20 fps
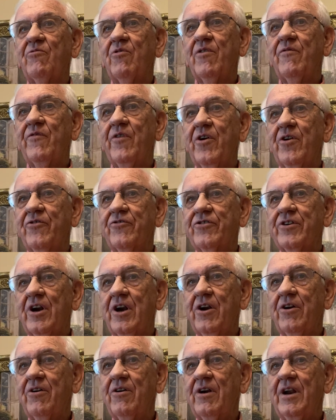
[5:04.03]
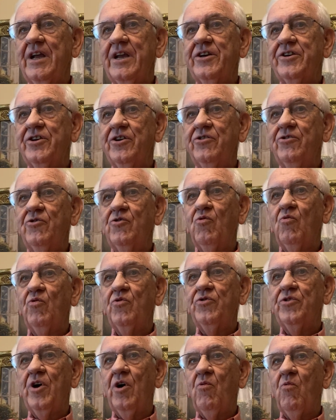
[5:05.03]
refers clearly to
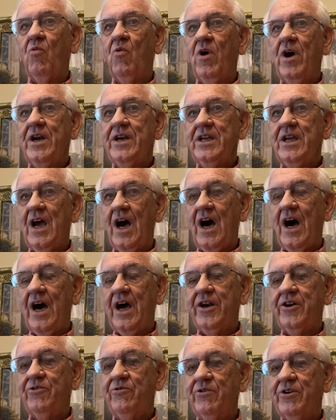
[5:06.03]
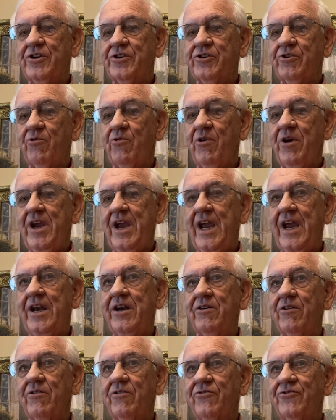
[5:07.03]
the one God who is
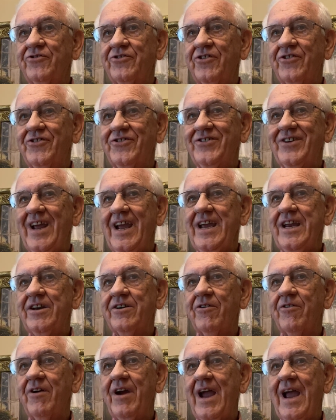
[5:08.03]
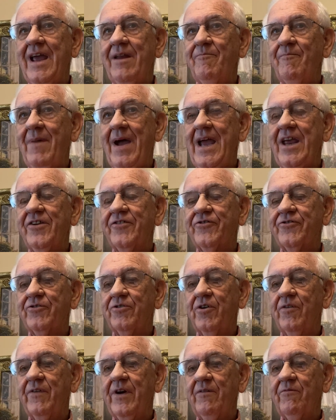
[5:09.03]
creator, sustainer, and
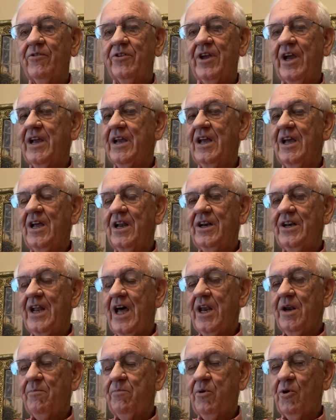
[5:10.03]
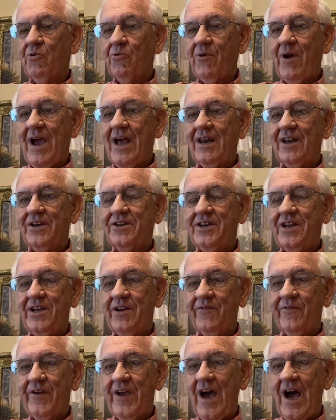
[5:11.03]
master of everything. Not a plurality
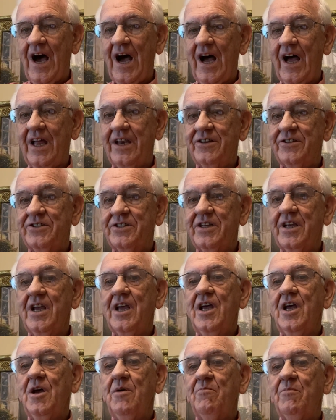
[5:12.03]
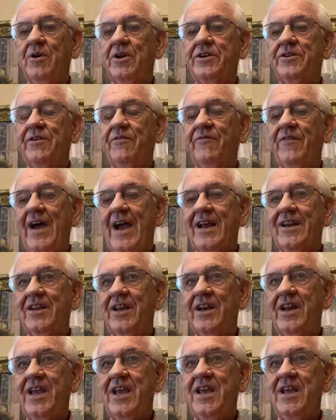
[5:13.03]
of gods, but the fact
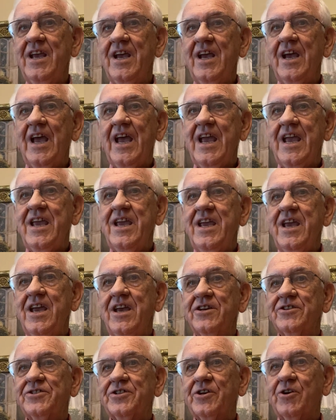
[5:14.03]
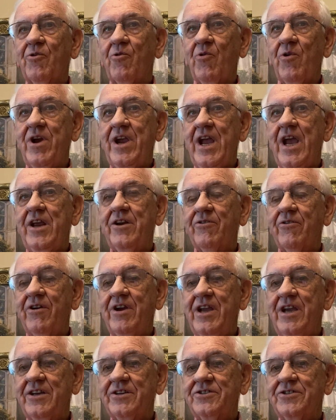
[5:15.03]
that He, he is the creator,
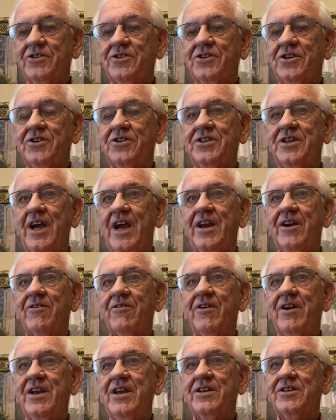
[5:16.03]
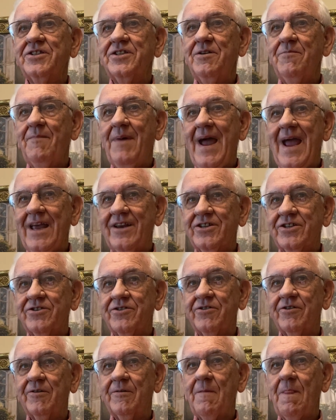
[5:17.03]
He is the sustainer, He is the
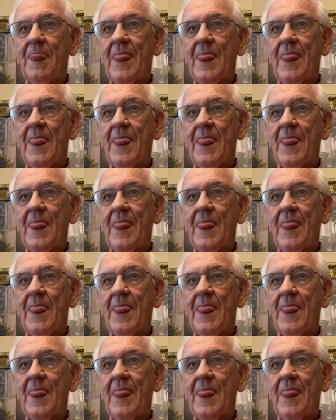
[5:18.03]
master.